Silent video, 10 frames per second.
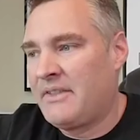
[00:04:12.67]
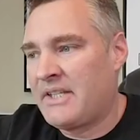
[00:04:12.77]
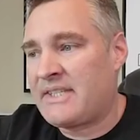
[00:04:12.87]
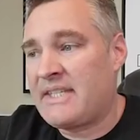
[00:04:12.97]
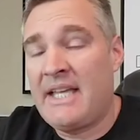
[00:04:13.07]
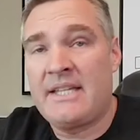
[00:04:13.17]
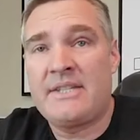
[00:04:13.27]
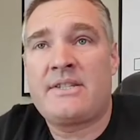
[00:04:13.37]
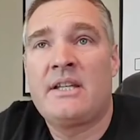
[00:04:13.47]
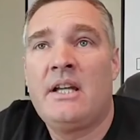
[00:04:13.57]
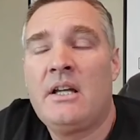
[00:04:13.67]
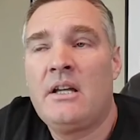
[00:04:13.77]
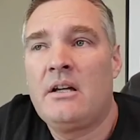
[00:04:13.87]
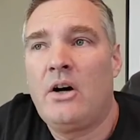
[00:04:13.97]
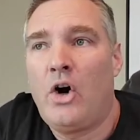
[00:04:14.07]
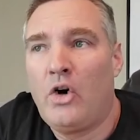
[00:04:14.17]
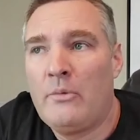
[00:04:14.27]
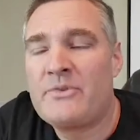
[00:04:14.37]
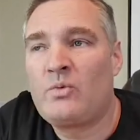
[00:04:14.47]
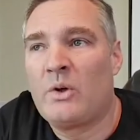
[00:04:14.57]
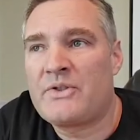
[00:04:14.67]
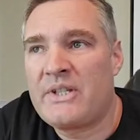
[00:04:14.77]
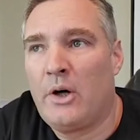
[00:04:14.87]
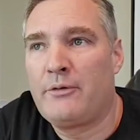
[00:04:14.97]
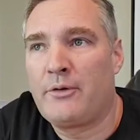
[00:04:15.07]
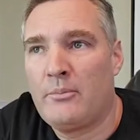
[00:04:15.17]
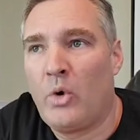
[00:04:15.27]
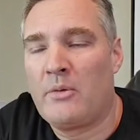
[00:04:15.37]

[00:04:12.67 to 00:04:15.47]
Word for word: that says homes will sell for more